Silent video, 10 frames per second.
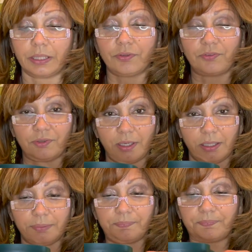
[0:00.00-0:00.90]
It's
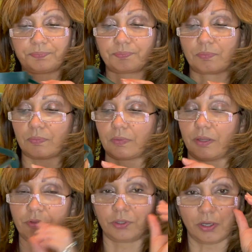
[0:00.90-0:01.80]

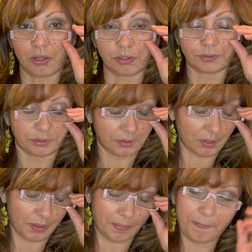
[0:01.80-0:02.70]
they're called
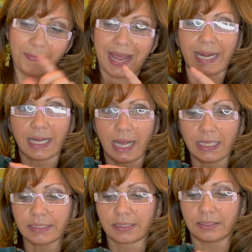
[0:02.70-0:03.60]
Mag
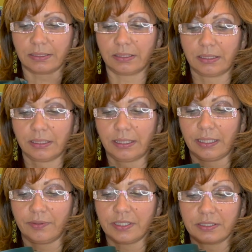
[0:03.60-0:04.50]
Eyes,
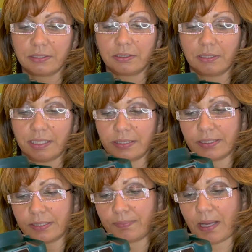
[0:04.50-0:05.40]
and these little
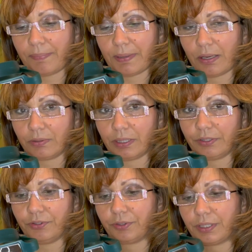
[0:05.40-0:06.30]
lenses pop out and
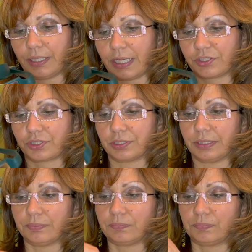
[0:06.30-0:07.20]
you can
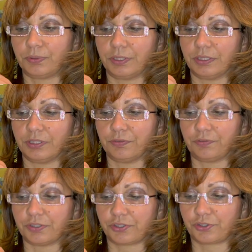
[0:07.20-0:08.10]
actually put in
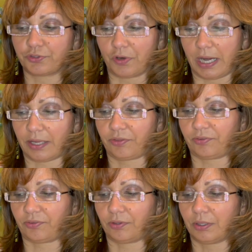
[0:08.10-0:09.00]
different strengths.